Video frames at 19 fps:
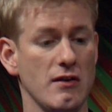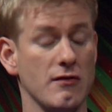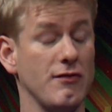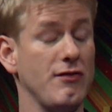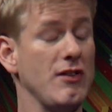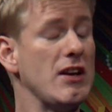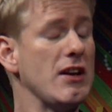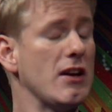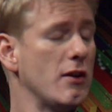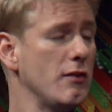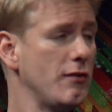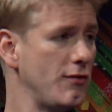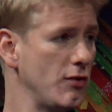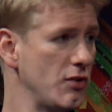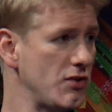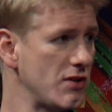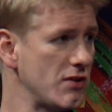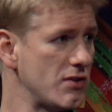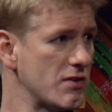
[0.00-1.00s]
video
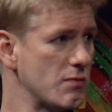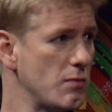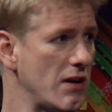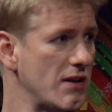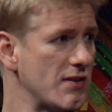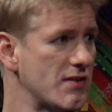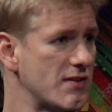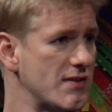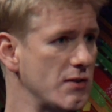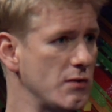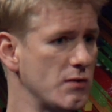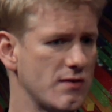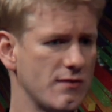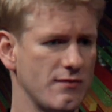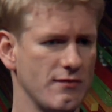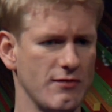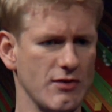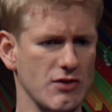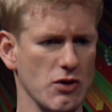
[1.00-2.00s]
footage as well as still
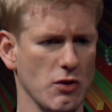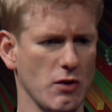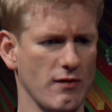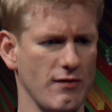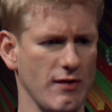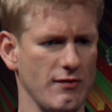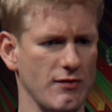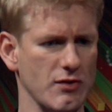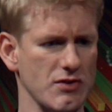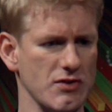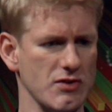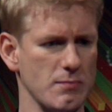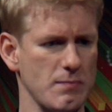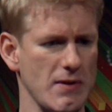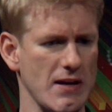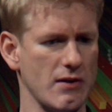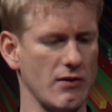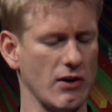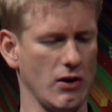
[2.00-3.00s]
photography footage
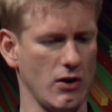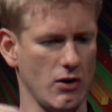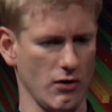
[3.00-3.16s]
appearing